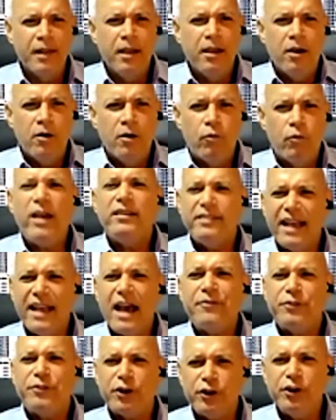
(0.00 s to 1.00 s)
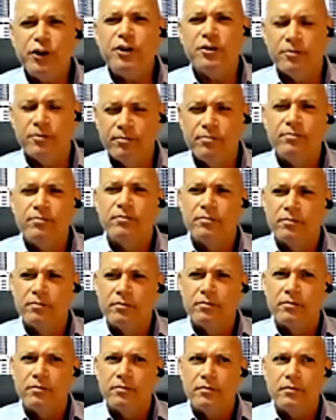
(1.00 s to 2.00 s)
Wednesday afternoon.
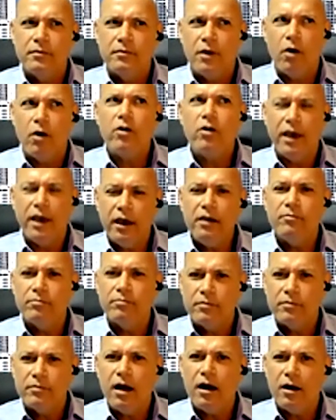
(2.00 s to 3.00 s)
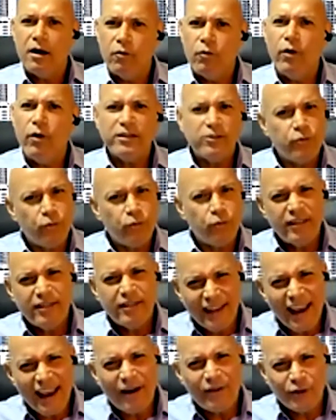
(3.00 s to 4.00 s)
Okay. What's
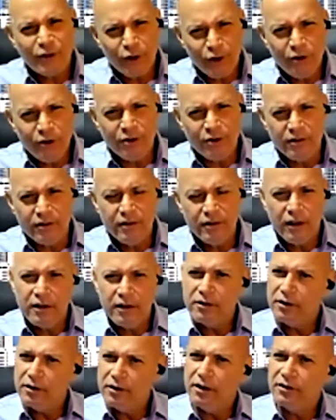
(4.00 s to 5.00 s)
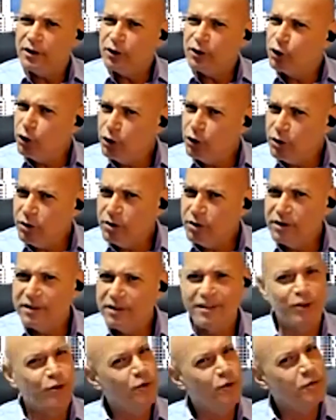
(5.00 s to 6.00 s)
Wednesday afternoon? Is it 2? Is
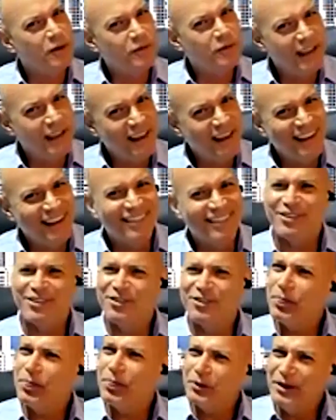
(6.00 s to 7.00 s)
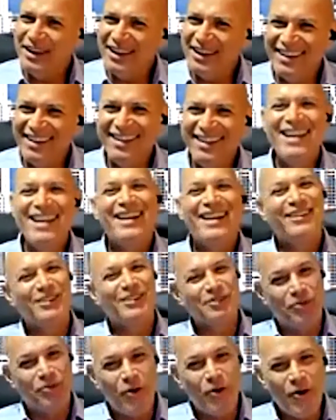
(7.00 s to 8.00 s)
it 2:15? Is it 3? Is
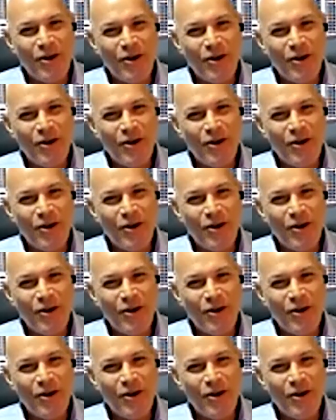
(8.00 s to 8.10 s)
it 4?